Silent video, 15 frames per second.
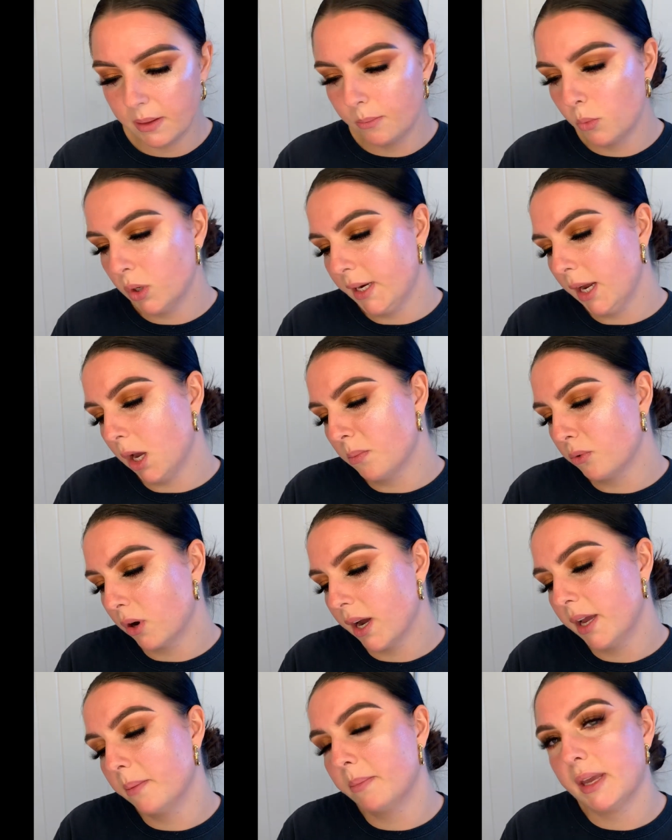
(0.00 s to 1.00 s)
Money
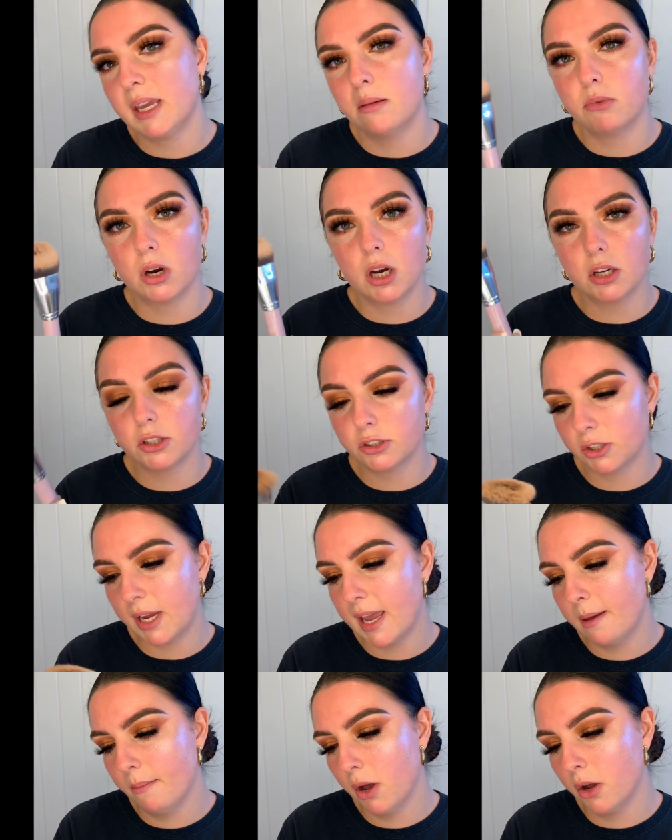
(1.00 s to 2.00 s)
O'Brien P brush
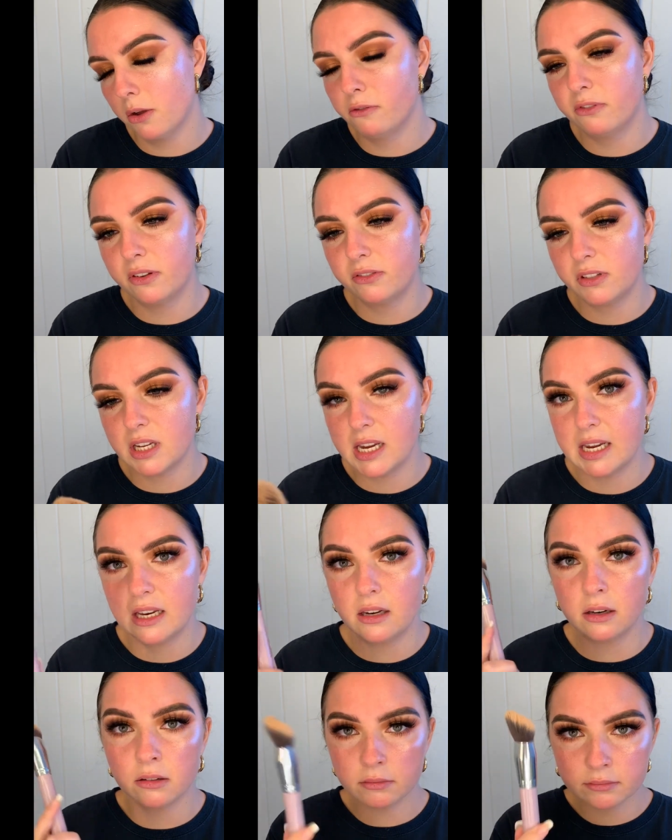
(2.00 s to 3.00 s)
MO15,